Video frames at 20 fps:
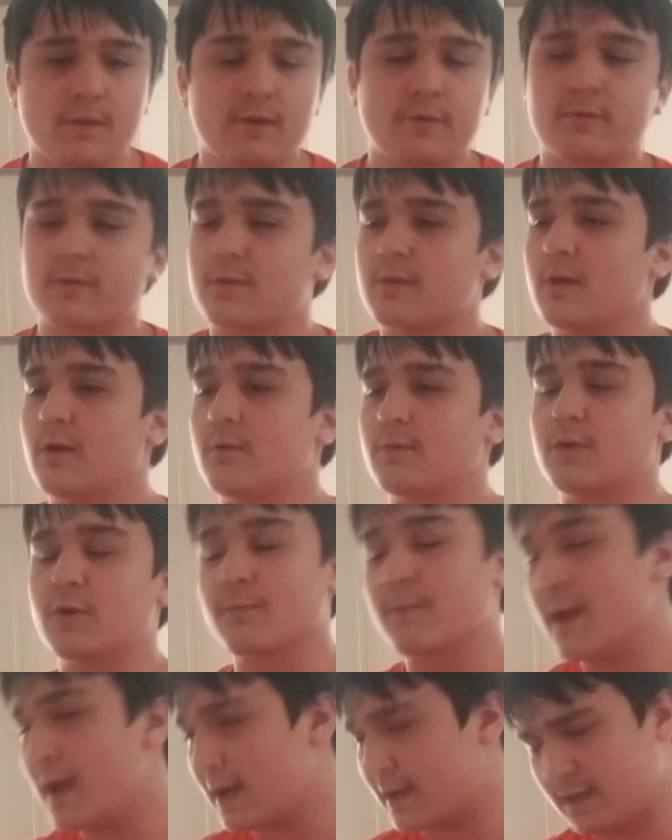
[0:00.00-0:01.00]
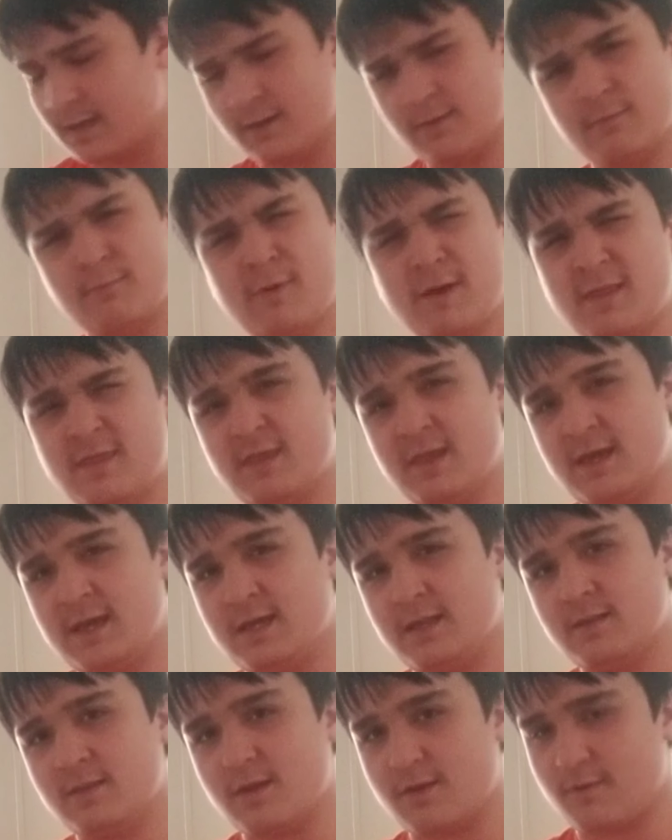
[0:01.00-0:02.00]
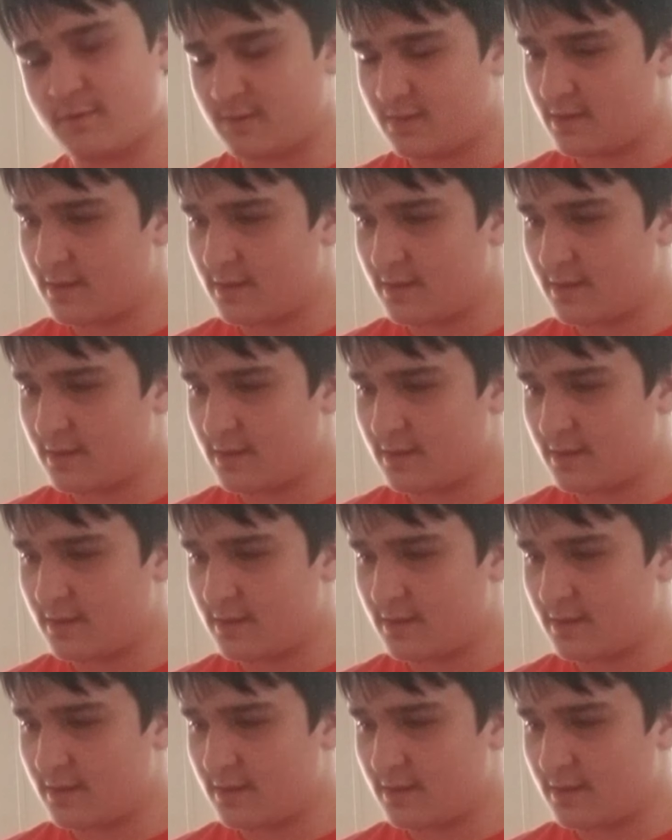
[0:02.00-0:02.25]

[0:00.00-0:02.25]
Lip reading: There was no direct with it. There is